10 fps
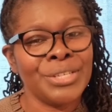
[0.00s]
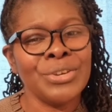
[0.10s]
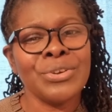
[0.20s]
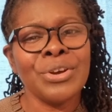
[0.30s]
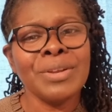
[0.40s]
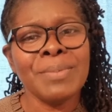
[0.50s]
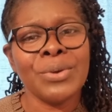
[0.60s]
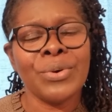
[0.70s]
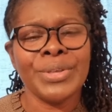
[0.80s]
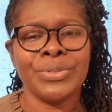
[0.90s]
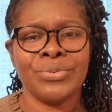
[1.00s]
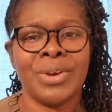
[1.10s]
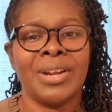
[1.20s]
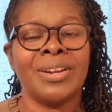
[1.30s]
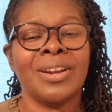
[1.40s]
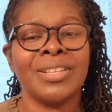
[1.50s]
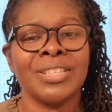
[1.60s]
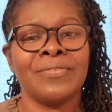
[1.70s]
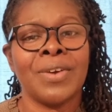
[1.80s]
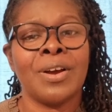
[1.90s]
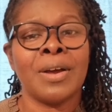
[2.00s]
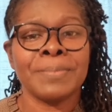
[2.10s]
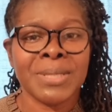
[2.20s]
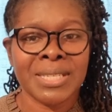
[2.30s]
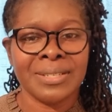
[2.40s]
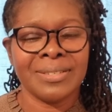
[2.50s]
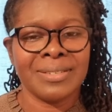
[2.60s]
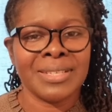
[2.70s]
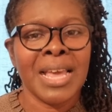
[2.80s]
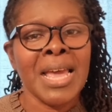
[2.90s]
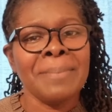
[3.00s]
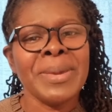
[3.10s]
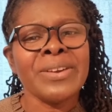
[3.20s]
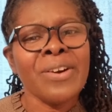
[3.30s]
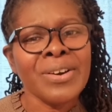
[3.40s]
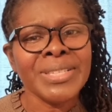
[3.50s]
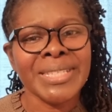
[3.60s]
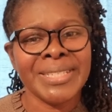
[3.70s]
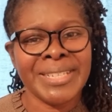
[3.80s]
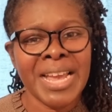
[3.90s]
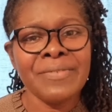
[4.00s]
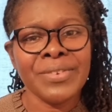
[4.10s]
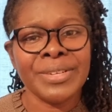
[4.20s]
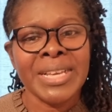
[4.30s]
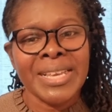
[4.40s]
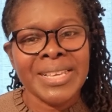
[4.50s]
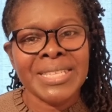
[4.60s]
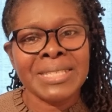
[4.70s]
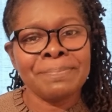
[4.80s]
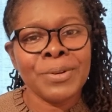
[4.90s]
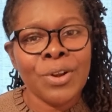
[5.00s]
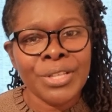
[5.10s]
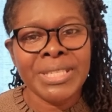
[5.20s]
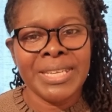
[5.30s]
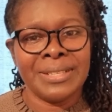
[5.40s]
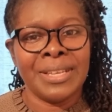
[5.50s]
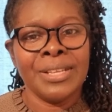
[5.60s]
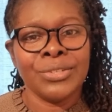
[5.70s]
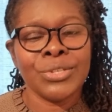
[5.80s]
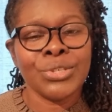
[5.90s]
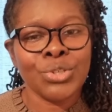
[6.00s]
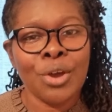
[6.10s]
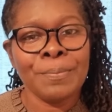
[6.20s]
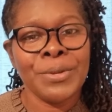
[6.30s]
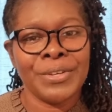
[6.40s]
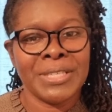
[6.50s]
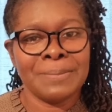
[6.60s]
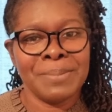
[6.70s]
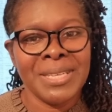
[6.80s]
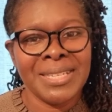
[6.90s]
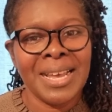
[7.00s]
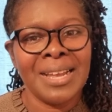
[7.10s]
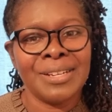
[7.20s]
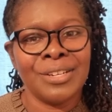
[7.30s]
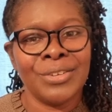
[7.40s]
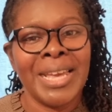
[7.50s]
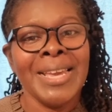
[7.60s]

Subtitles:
you're going to be going through a lot of obstacles because the devil is plotting to stop your speed. Hallelujah.